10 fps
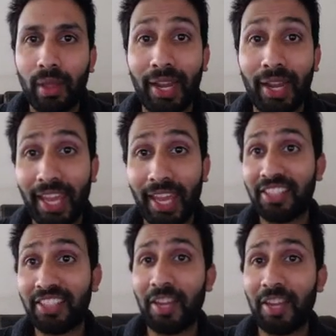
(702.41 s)
and
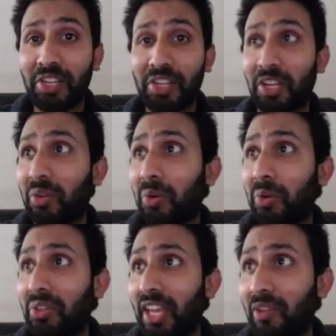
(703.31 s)
again the same drill. Go
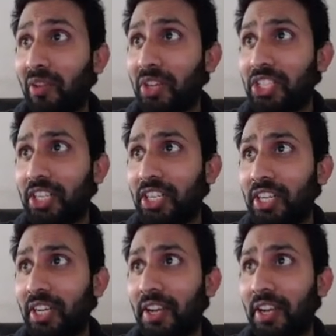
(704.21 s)
to the nVision,